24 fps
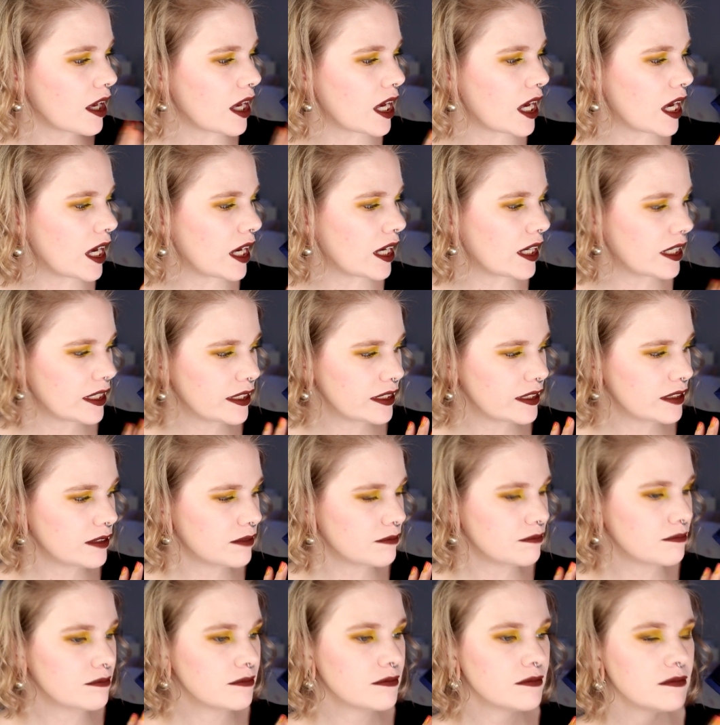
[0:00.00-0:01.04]
I
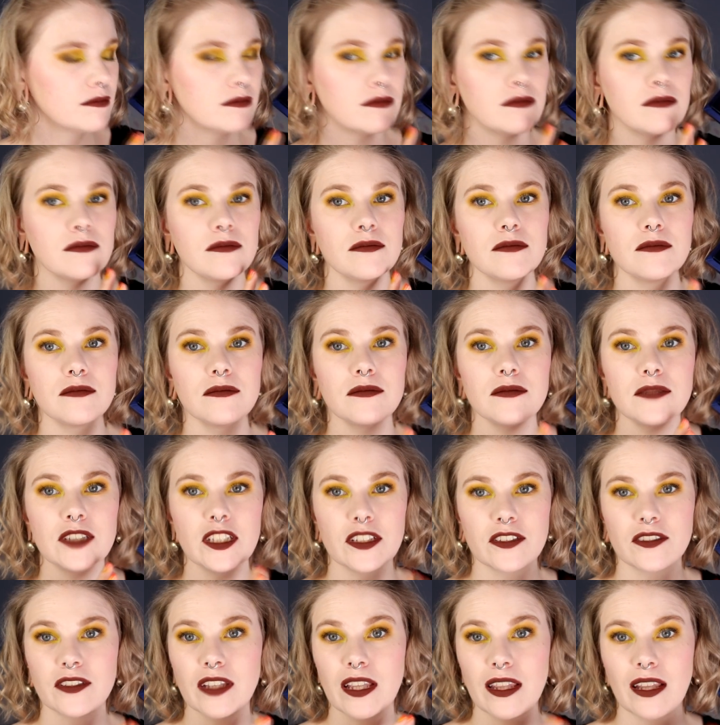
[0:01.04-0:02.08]

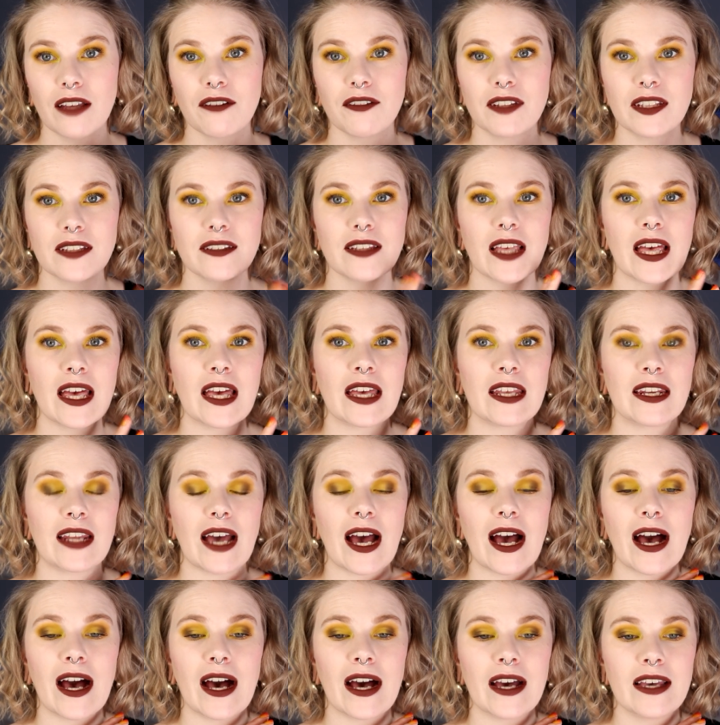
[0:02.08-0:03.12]
just love this and
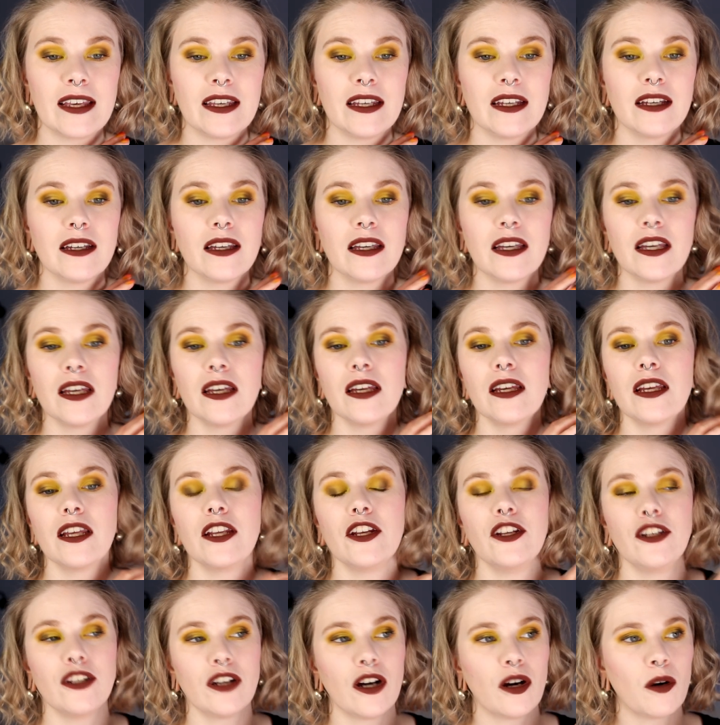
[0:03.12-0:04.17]
I
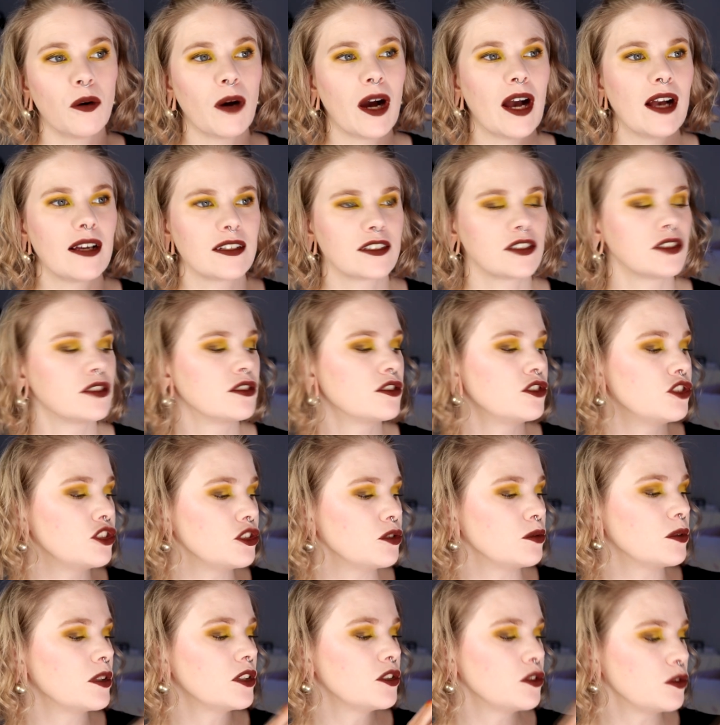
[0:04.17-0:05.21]
know I could
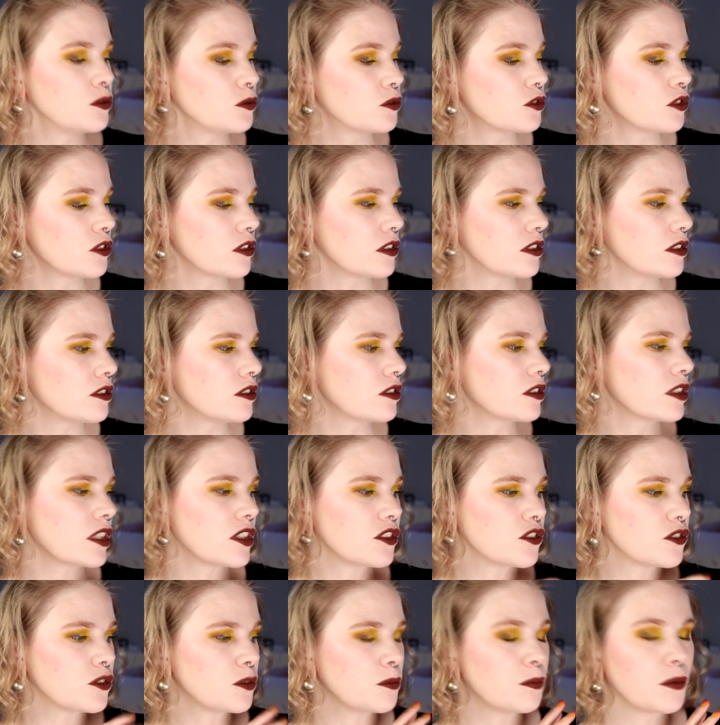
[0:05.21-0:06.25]
do a neutral look, a
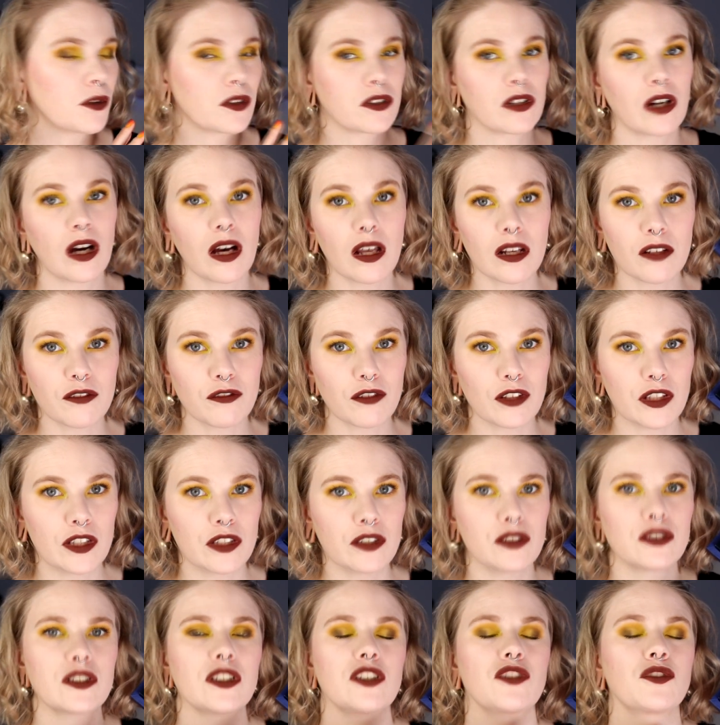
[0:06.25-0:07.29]
super colorful
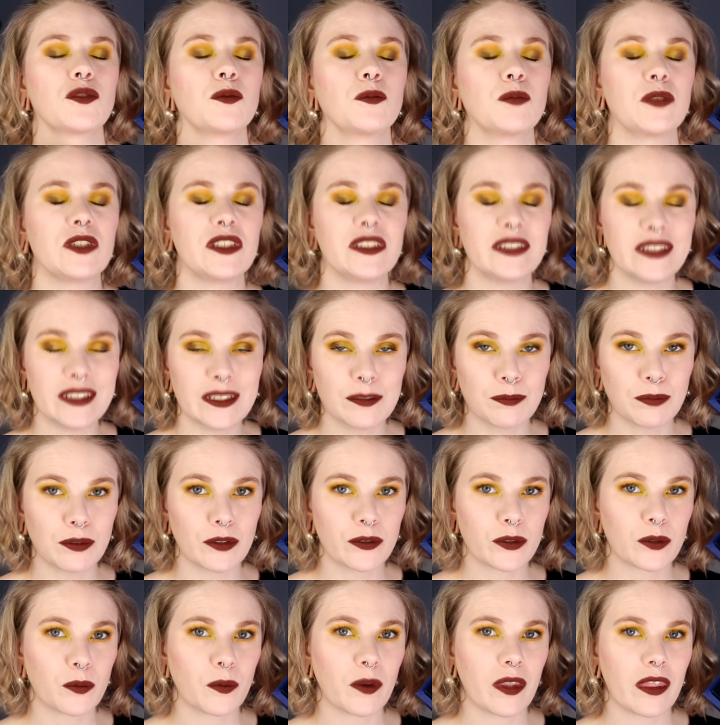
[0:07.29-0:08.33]
look, a super deep
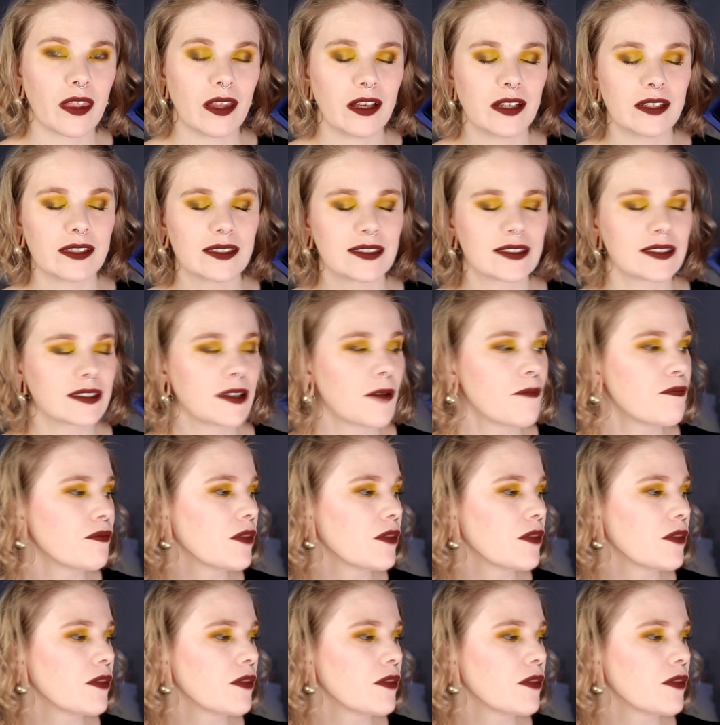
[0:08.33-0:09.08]
look with this